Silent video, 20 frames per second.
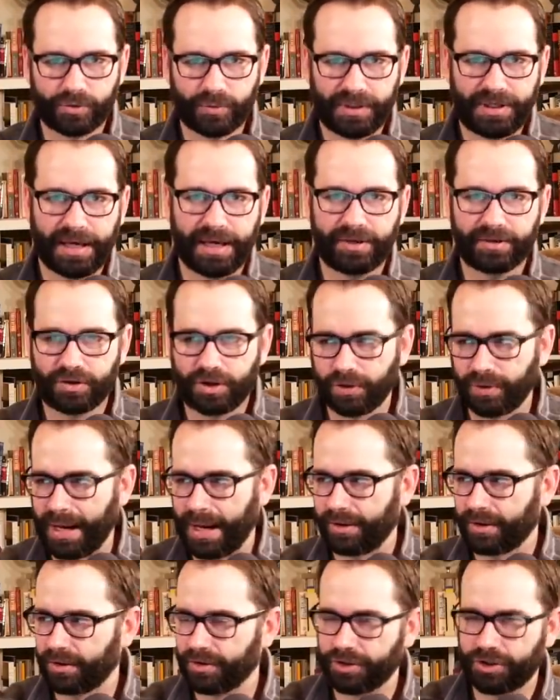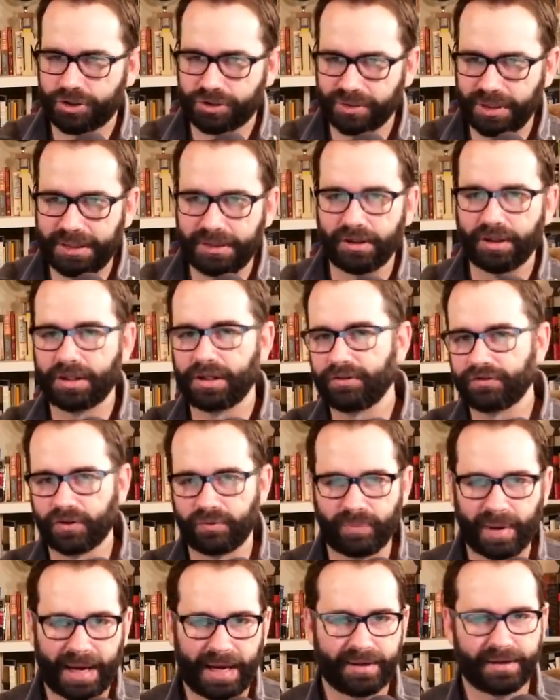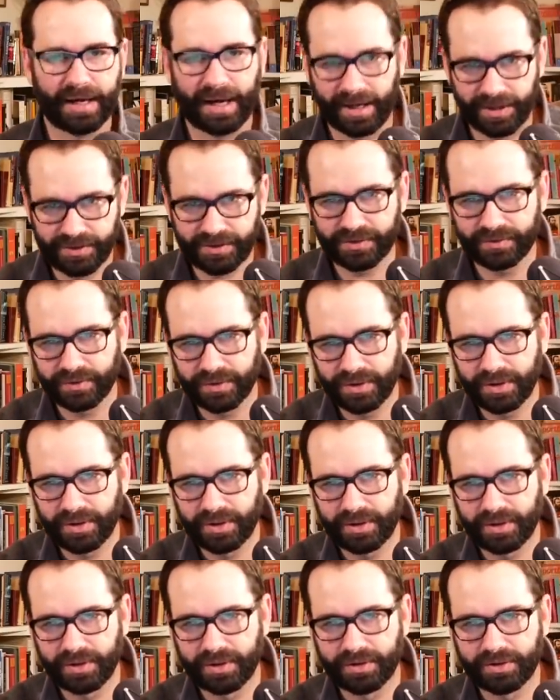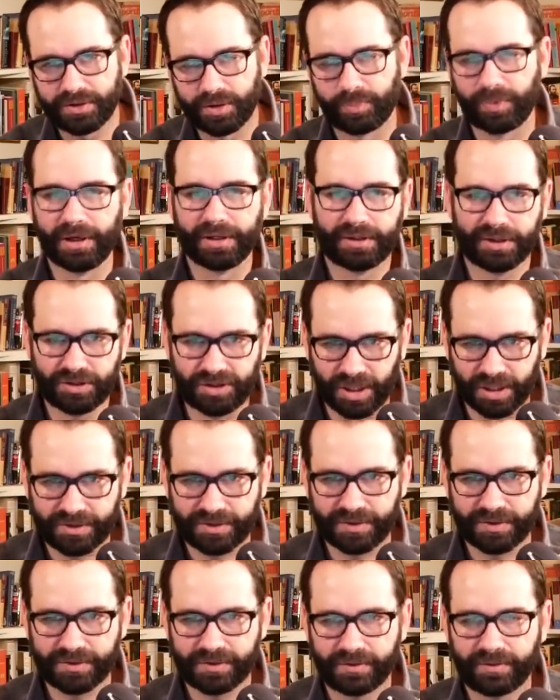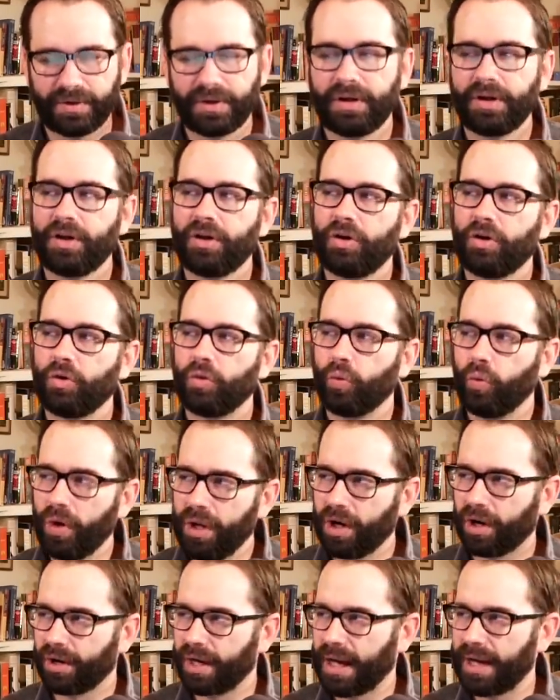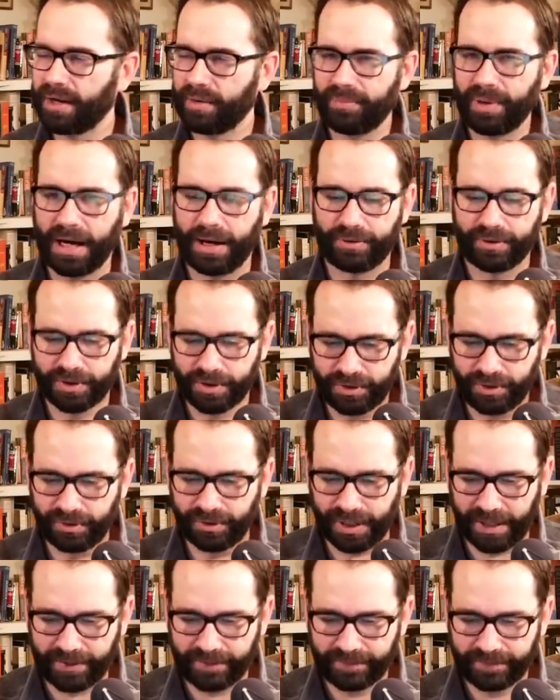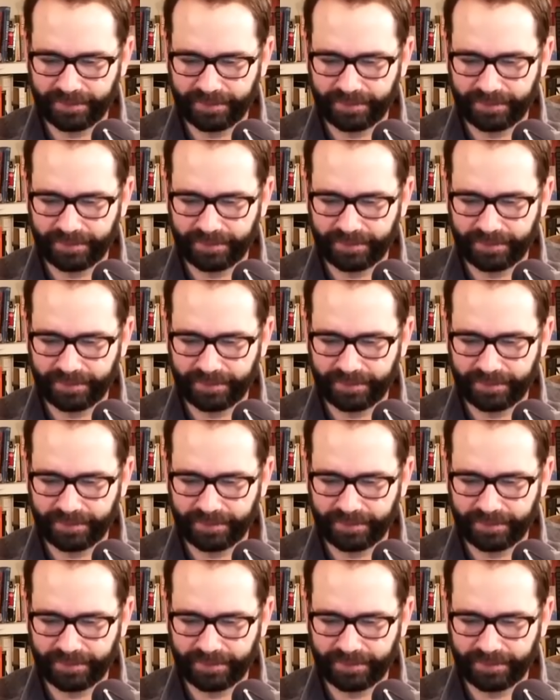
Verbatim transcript: We can't go out on the street looking for bad guys to bring to justice. We are not empowered to do that.